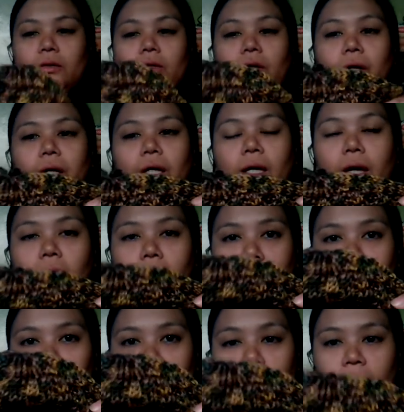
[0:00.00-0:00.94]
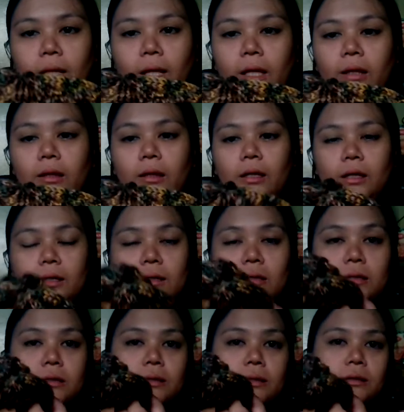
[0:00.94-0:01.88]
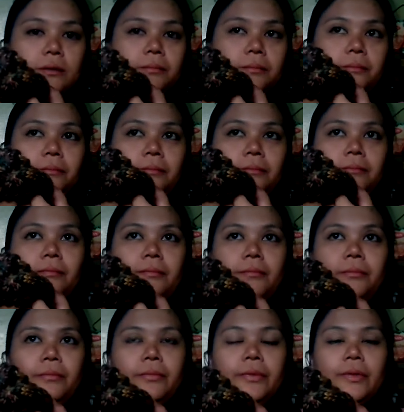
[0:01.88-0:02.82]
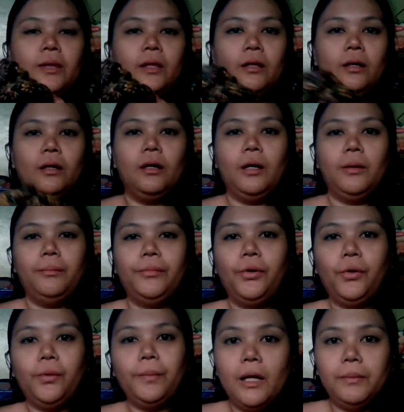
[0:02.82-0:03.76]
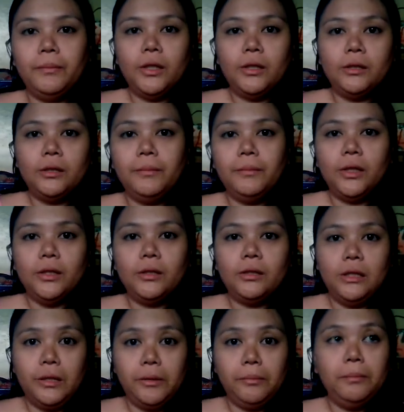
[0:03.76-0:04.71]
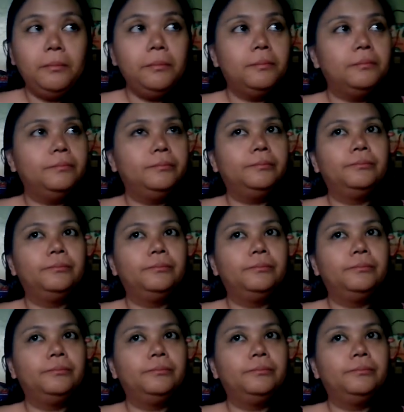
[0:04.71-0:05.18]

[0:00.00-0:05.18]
So it came out like this. I'm hoping that I'm not dim.